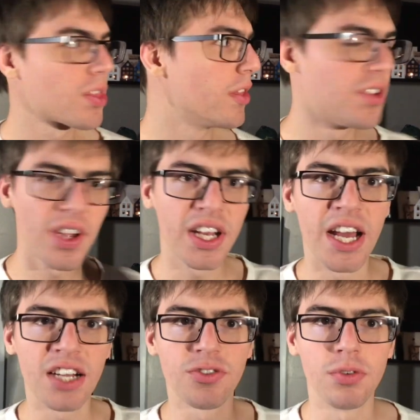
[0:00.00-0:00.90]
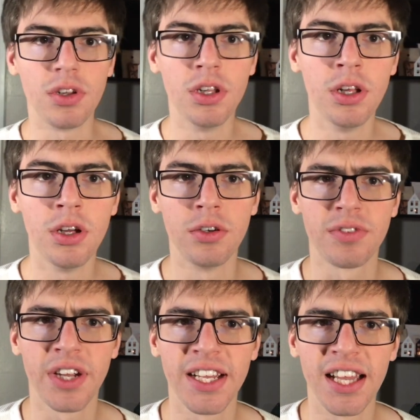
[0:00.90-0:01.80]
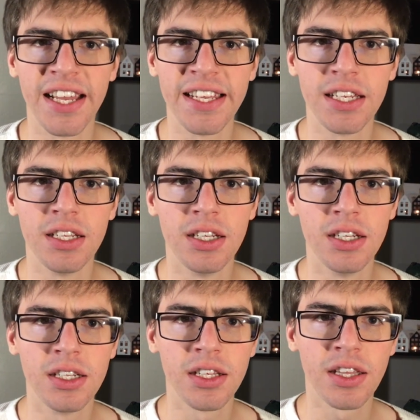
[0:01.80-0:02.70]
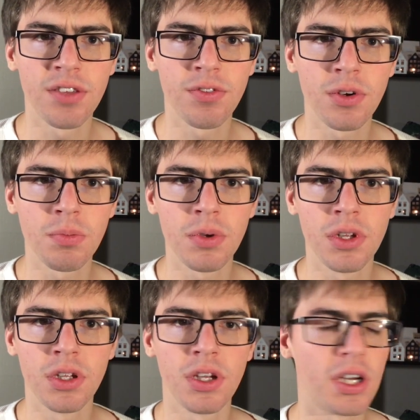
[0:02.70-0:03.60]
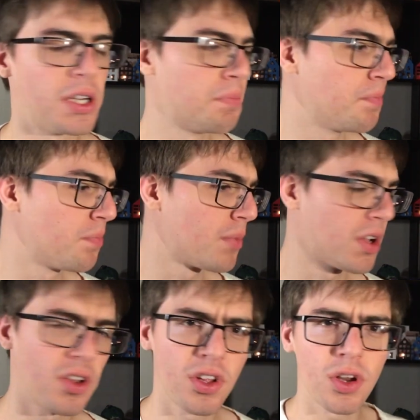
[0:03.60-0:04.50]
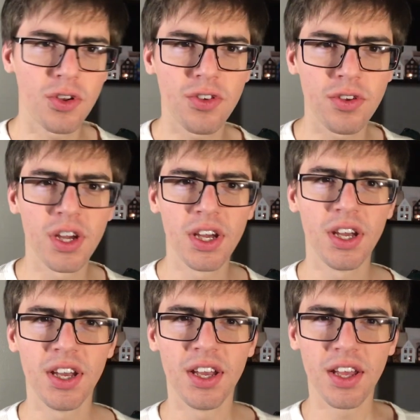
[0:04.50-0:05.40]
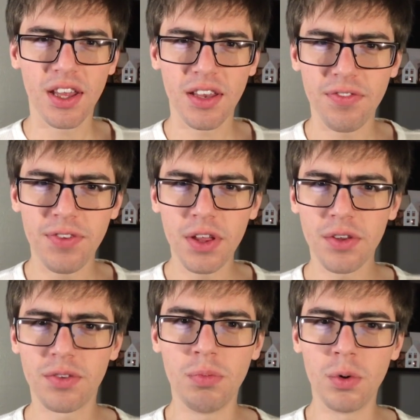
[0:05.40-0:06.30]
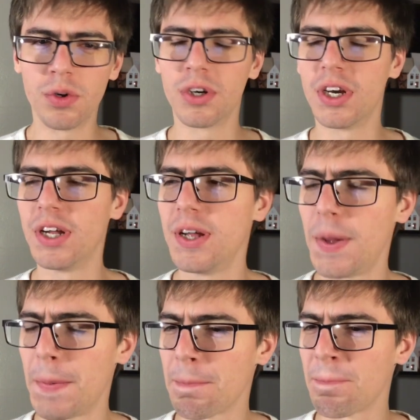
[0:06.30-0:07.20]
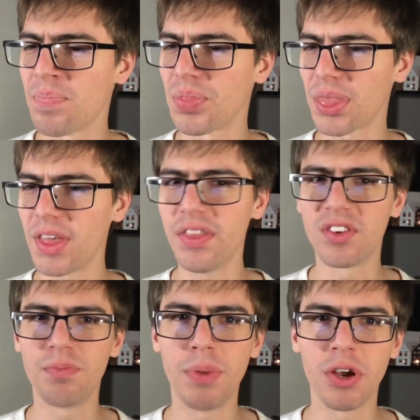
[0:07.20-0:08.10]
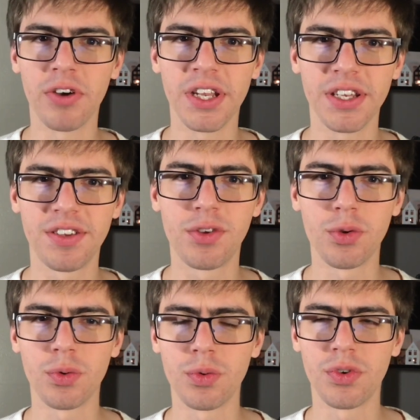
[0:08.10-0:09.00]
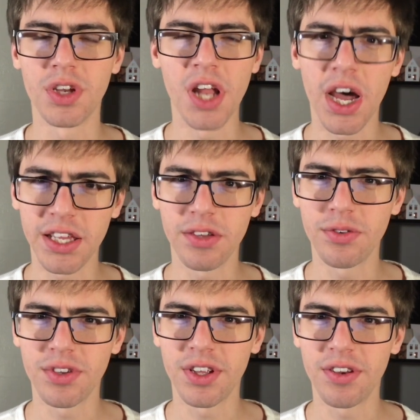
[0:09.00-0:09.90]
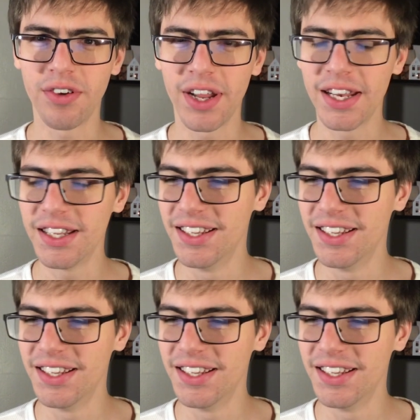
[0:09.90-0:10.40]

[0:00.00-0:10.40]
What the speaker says: There's like an actual overhead light in this room, but it feels more in the spirit to not use it, right?